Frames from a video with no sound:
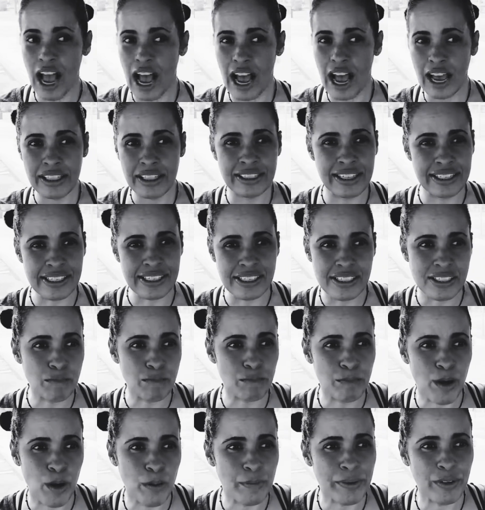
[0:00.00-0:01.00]
This
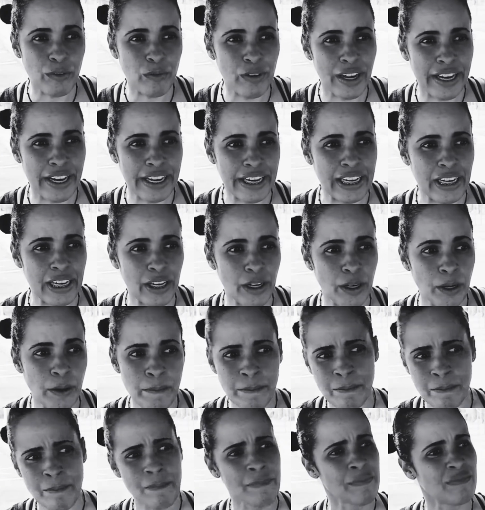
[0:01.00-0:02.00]
moment right here
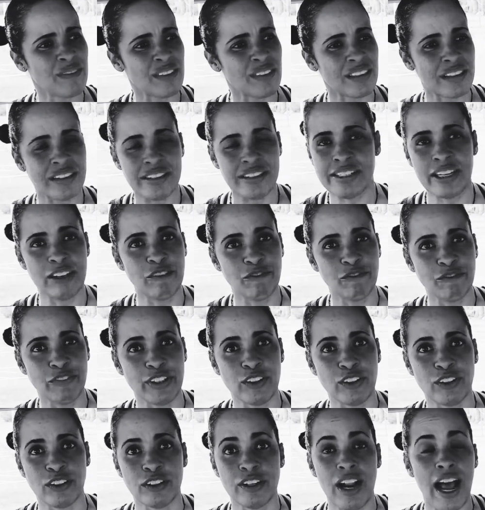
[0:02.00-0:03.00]
didn't feel
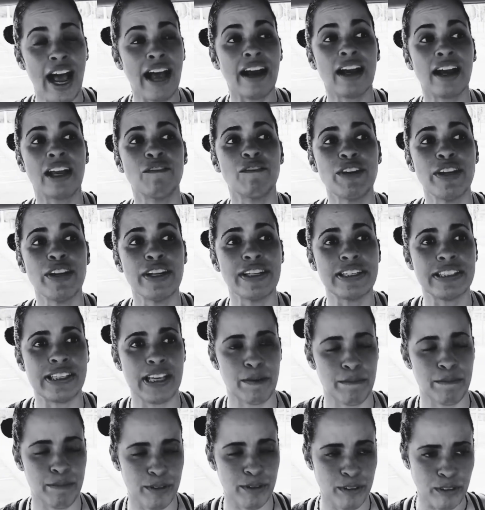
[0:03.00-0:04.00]
good. I'll give you an
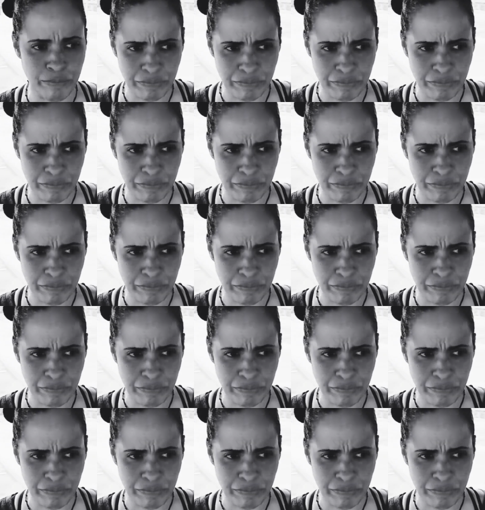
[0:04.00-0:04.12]
example.